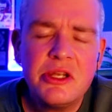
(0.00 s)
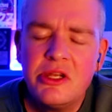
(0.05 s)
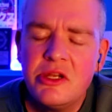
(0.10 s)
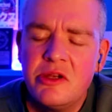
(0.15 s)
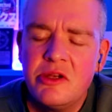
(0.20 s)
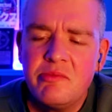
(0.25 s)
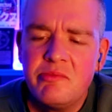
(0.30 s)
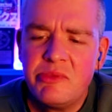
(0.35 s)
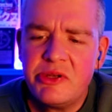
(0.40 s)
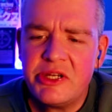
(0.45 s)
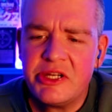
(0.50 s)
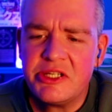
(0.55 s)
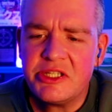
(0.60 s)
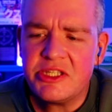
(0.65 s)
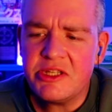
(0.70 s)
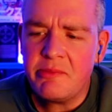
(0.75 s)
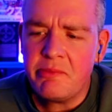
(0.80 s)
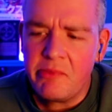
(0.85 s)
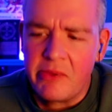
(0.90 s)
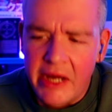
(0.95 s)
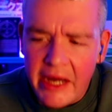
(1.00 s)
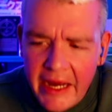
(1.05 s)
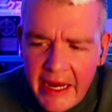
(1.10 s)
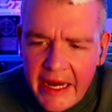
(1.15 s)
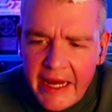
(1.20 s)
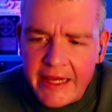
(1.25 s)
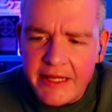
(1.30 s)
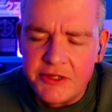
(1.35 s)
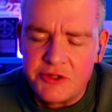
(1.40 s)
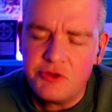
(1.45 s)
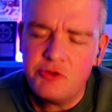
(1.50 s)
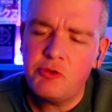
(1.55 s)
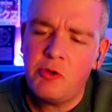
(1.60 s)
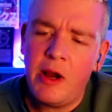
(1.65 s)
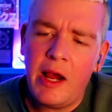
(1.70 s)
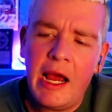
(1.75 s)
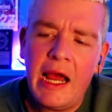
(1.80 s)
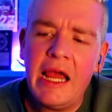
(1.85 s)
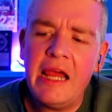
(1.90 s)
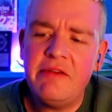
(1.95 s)
Because the mind
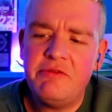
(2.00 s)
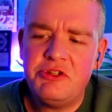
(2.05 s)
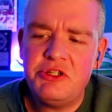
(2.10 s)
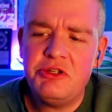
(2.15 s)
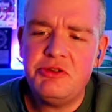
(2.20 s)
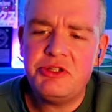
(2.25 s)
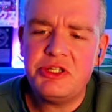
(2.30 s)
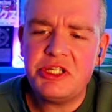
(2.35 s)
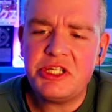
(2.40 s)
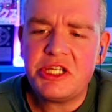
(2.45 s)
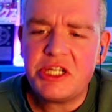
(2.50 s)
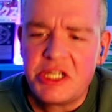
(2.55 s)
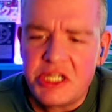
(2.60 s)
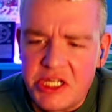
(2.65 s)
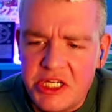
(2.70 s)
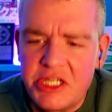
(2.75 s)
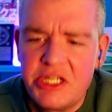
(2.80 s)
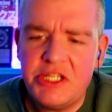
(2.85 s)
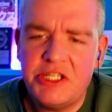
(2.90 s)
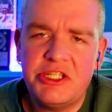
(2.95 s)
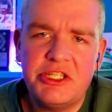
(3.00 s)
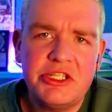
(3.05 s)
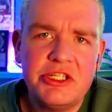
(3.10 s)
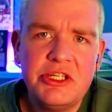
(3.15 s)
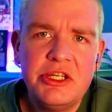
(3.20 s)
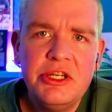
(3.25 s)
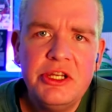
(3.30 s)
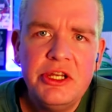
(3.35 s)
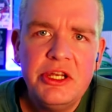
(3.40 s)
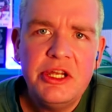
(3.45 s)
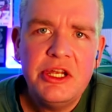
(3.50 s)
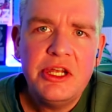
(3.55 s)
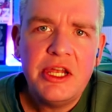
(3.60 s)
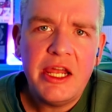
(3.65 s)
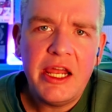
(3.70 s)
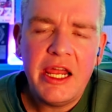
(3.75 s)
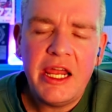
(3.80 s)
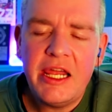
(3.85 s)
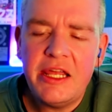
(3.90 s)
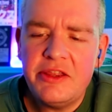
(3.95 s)
drives you to eat.
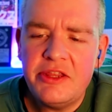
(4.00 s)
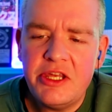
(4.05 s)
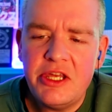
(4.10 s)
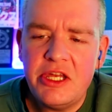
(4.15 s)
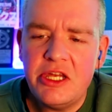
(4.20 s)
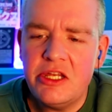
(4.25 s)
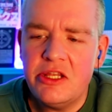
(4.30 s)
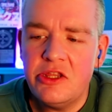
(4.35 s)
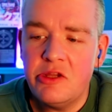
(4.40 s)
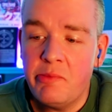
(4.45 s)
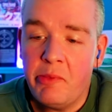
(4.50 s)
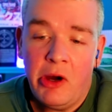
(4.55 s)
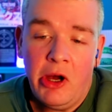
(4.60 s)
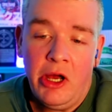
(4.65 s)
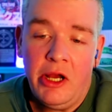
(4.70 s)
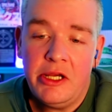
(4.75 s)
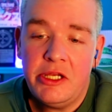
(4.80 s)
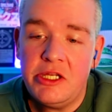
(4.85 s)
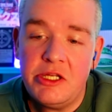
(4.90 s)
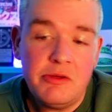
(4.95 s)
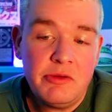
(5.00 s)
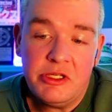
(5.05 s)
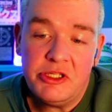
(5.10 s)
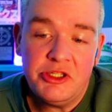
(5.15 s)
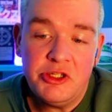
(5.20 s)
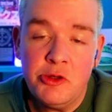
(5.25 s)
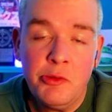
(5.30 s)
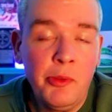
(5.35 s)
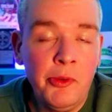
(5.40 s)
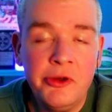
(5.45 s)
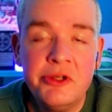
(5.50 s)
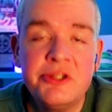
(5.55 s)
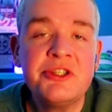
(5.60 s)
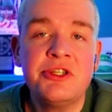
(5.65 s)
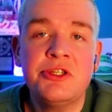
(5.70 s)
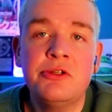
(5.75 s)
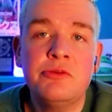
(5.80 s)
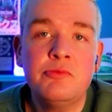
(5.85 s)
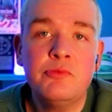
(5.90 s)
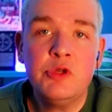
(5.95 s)
And then the body is your
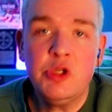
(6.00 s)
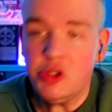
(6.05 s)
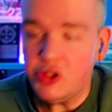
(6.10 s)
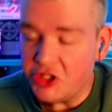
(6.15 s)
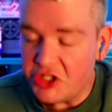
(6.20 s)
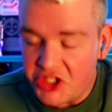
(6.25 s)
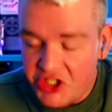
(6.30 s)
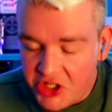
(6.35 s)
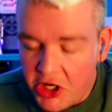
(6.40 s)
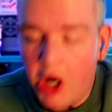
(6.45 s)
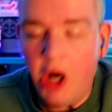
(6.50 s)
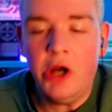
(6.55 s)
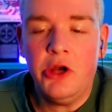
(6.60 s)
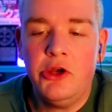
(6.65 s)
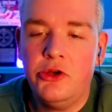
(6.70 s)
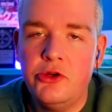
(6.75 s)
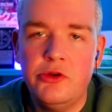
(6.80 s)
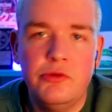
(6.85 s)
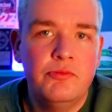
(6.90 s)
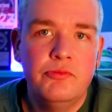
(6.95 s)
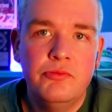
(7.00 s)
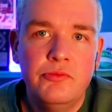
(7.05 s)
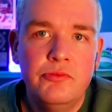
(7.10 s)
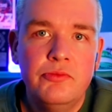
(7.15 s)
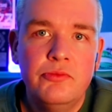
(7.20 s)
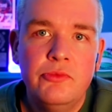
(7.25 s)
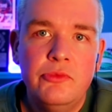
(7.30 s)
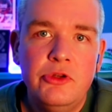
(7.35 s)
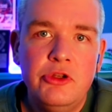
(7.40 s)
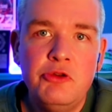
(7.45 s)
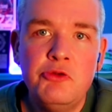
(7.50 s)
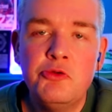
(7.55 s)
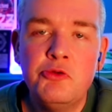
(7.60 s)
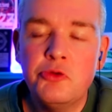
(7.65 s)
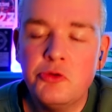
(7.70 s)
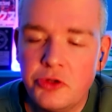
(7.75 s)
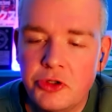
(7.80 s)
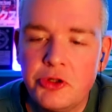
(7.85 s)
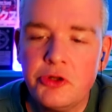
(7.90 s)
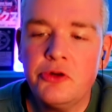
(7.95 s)
prison. You're stuck. You
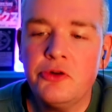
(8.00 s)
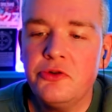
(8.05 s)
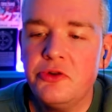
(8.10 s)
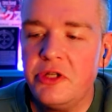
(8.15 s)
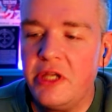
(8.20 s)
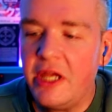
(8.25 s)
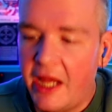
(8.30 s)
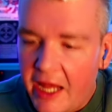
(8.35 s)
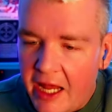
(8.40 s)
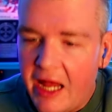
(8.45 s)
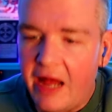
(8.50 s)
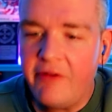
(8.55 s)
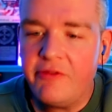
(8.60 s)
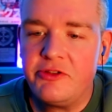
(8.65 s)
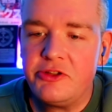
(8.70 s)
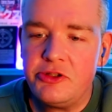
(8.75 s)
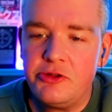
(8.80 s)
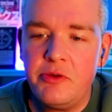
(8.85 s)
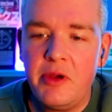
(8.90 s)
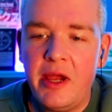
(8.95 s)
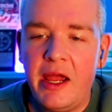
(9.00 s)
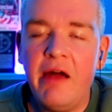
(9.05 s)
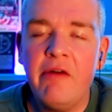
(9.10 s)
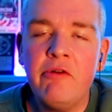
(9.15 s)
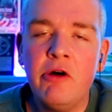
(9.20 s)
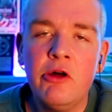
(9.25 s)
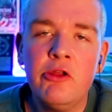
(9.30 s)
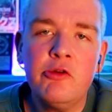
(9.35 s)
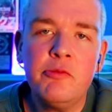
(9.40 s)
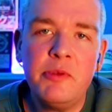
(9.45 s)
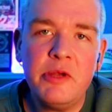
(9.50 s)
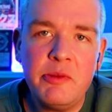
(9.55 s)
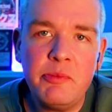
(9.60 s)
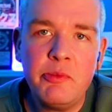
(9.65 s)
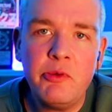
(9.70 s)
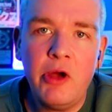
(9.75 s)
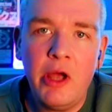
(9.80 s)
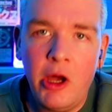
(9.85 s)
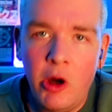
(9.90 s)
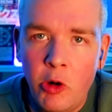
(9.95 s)
literally have to have other people
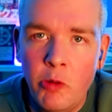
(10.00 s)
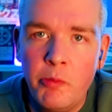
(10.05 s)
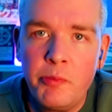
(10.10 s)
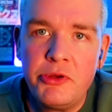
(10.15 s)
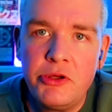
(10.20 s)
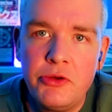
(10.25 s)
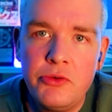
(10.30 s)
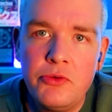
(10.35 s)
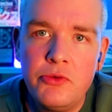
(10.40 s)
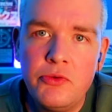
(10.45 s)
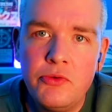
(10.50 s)
help you.